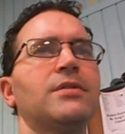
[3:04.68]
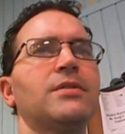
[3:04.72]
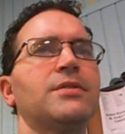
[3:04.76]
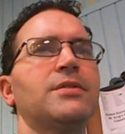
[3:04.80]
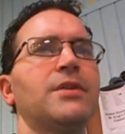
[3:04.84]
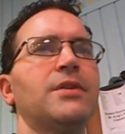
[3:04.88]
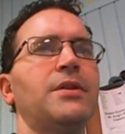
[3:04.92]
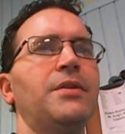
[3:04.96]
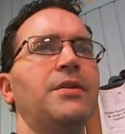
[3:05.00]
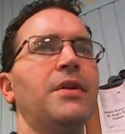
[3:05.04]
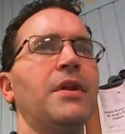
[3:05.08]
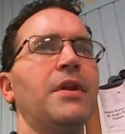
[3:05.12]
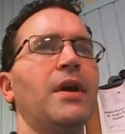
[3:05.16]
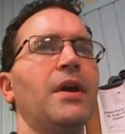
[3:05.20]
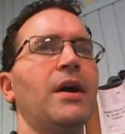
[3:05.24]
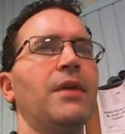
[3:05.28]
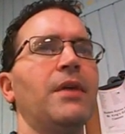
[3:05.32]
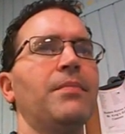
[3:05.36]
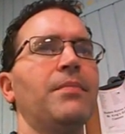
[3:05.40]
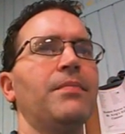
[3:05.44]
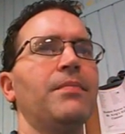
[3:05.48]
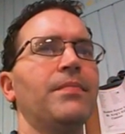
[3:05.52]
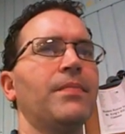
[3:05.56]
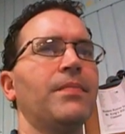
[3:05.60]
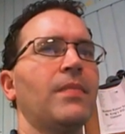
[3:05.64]
center it
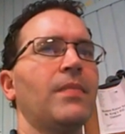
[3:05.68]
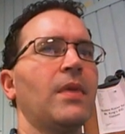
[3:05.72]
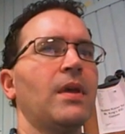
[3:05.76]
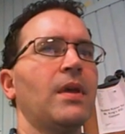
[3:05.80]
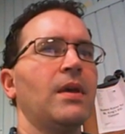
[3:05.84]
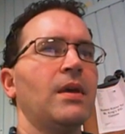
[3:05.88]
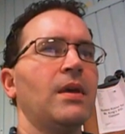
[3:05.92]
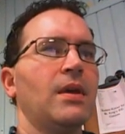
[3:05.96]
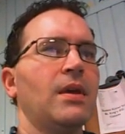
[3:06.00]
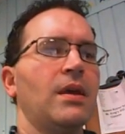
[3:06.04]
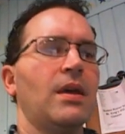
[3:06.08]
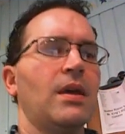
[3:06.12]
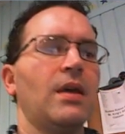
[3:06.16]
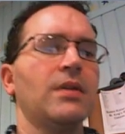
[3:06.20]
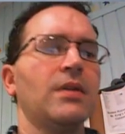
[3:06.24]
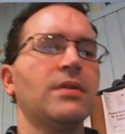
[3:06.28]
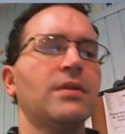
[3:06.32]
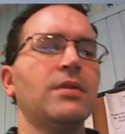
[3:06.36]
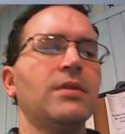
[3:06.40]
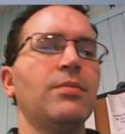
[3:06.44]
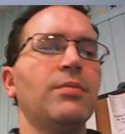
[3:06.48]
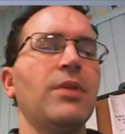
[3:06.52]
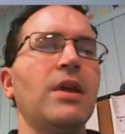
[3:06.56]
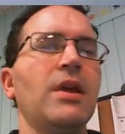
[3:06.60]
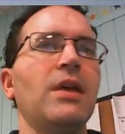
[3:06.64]
up
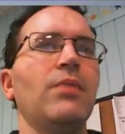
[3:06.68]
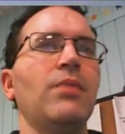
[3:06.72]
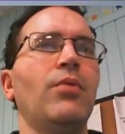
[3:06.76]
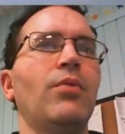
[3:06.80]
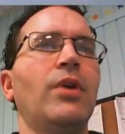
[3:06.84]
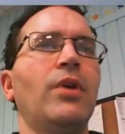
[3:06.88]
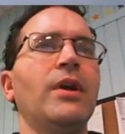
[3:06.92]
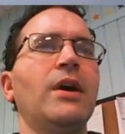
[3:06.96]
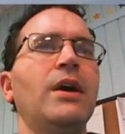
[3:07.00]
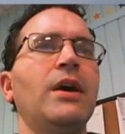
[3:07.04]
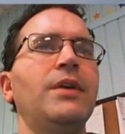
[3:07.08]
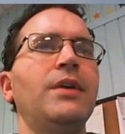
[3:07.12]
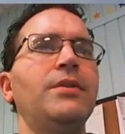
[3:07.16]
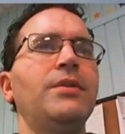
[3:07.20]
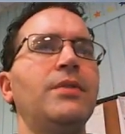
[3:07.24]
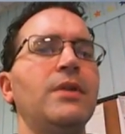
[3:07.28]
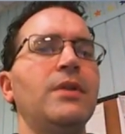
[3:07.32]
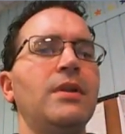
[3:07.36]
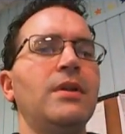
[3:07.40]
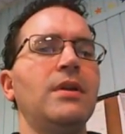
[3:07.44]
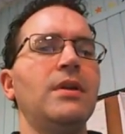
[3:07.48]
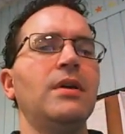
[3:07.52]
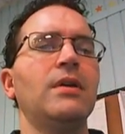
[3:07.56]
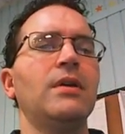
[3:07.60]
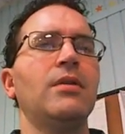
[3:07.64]
to be
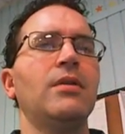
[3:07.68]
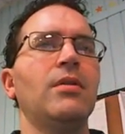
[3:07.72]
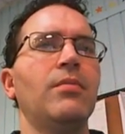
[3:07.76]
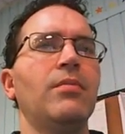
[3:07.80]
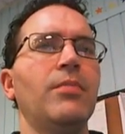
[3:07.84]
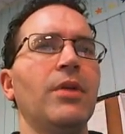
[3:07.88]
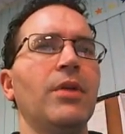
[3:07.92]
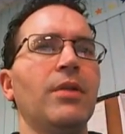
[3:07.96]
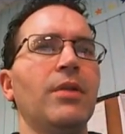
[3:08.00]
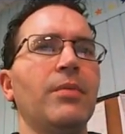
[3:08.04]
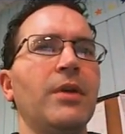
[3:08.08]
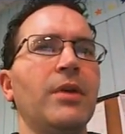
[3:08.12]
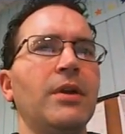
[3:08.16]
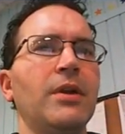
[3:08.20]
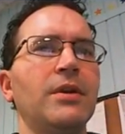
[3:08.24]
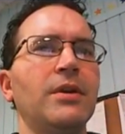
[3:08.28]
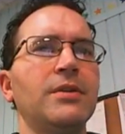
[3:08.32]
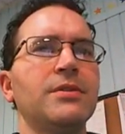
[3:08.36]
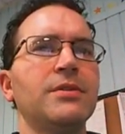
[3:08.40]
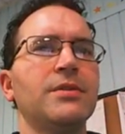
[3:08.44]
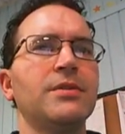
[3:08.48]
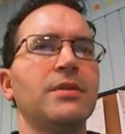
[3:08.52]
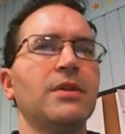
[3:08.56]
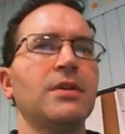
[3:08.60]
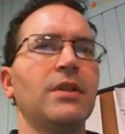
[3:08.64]
100
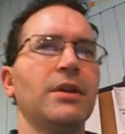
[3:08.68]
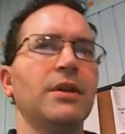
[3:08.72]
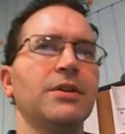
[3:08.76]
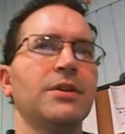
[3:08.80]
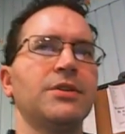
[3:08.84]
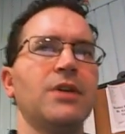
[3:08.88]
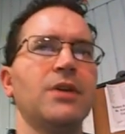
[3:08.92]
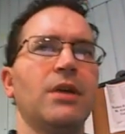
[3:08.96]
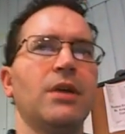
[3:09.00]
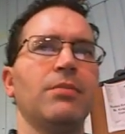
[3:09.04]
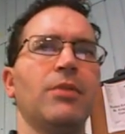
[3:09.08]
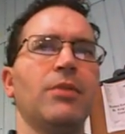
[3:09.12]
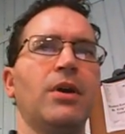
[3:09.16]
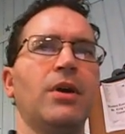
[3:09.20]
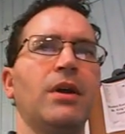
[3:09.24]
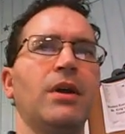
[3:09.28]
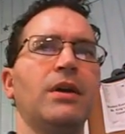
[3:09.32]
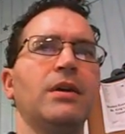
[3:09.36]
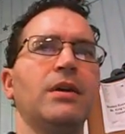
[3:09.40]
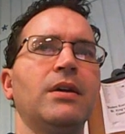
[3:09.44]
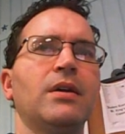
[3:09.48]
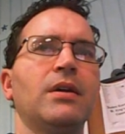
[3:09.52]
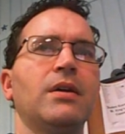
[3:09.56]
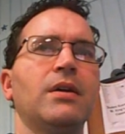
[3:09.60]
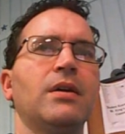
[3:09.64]
millimeters. Click check
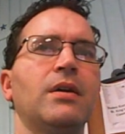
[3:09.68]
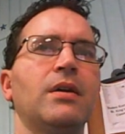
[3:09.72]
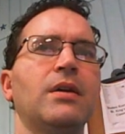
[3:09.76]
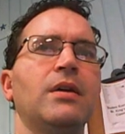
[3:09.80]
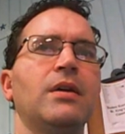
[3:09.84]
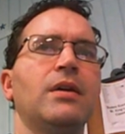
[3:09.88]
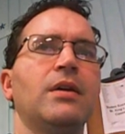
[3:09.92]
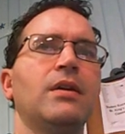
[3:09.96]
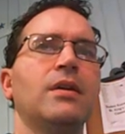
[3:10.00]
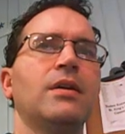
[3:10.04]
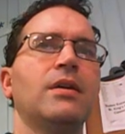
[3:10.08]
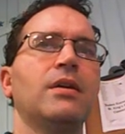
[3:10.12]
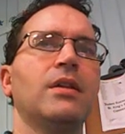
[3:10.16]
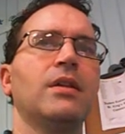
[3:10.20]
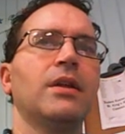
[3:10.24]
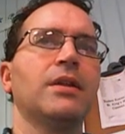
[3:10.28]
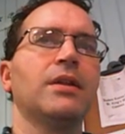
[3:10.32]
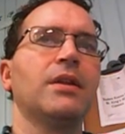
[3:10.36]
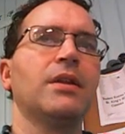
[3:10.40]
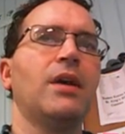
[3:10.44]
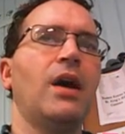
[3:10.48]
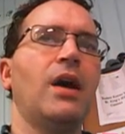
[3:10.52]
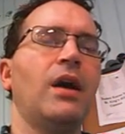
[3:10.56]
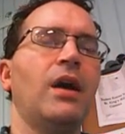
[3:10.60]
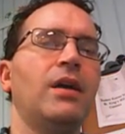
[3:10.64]
mark. Click
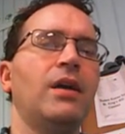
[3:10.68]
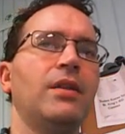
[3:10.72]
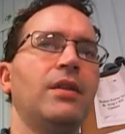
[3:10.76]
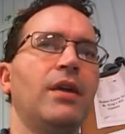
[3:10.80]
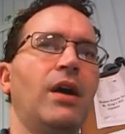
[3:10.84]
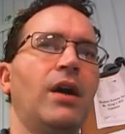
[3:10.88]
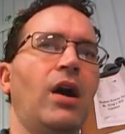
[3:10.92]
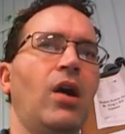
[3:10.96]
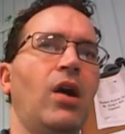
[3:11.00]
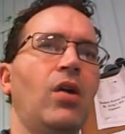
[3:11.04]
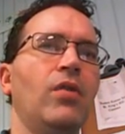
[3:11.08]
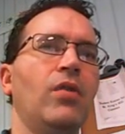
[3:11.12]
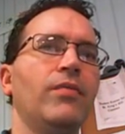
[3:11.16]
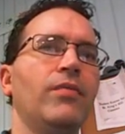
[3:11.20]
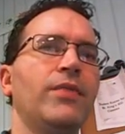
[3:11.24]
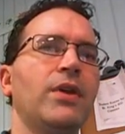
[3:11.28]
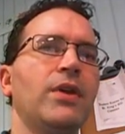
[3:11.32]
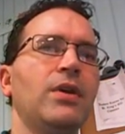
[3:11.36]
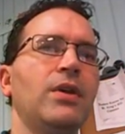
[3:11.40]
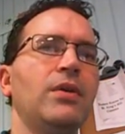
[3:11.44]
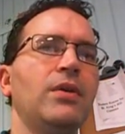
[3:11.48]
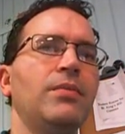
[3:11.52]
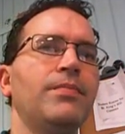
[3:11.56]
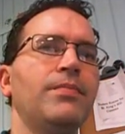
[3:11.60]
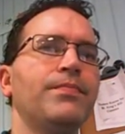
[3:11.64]
the home
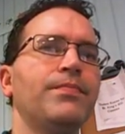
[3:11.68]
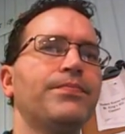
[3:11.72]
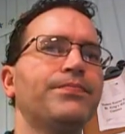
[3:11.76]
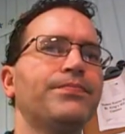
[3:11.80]
view.